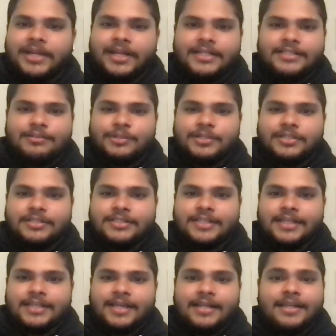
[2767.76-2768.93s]
man. I just wanted to
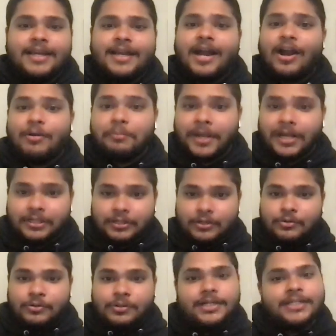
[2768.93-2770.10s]
say that
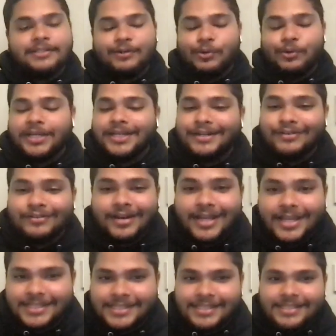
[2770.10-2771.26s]
Carmelo is going
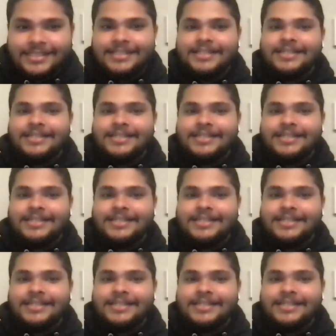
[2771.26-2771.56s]
crazy.